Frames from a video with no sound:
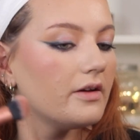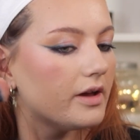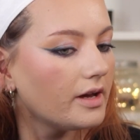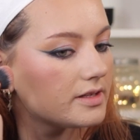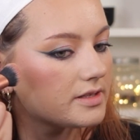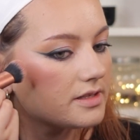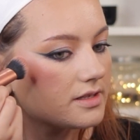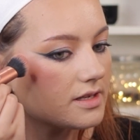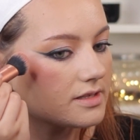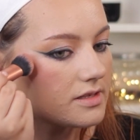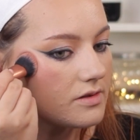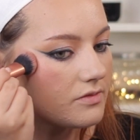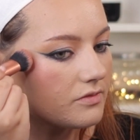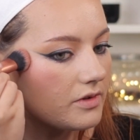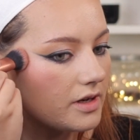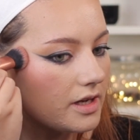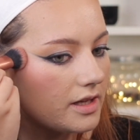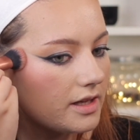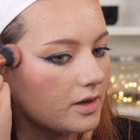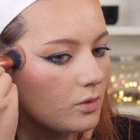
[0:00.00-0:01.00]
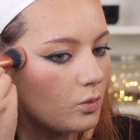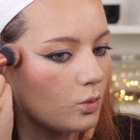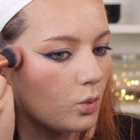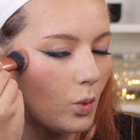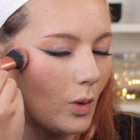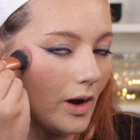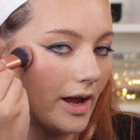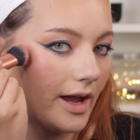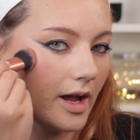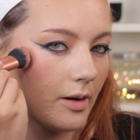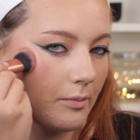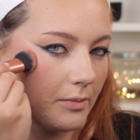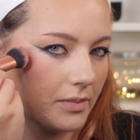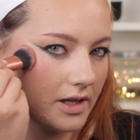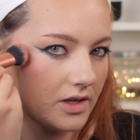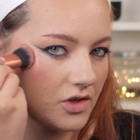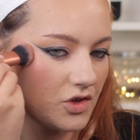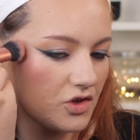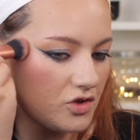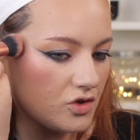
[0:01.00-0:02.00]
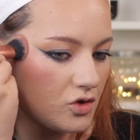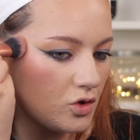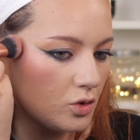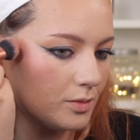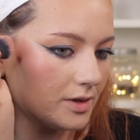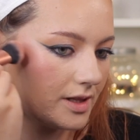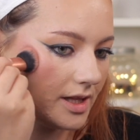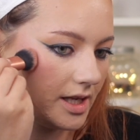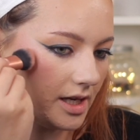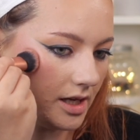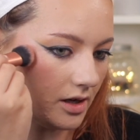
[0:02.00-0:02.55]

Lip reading: doesn't really wear blush normally